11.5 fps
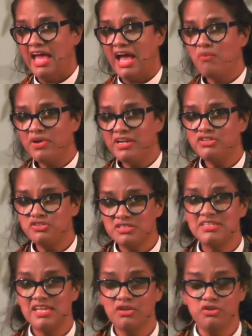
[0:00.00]
I want to
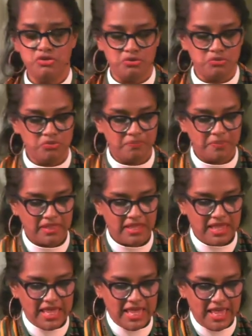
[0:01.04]
just tell you
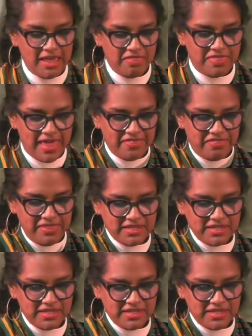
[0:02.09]
that